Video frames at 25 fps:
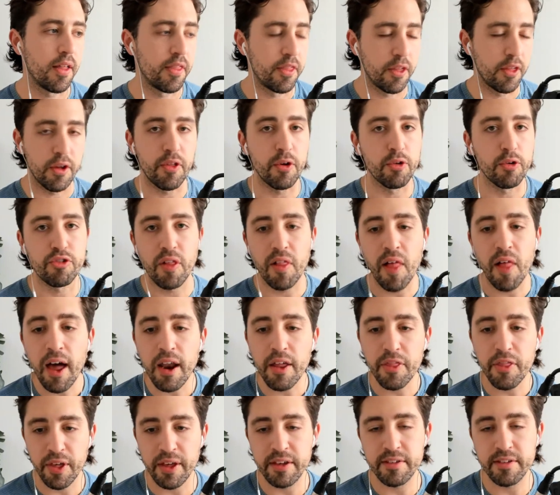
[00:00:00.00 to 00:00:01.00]
There's a
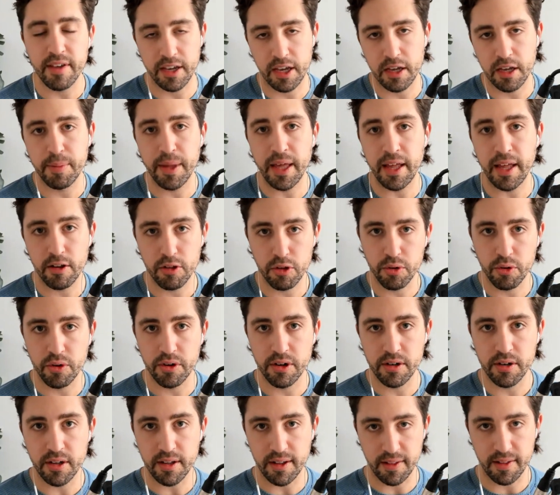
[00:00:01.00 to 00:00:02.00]
lot of things that could be
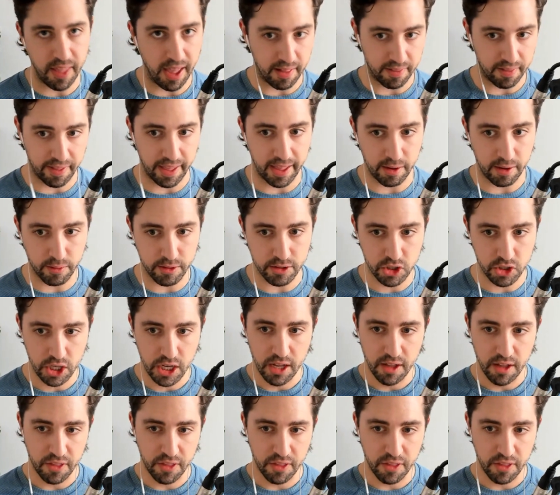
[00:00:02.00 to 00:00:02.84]
included in that language.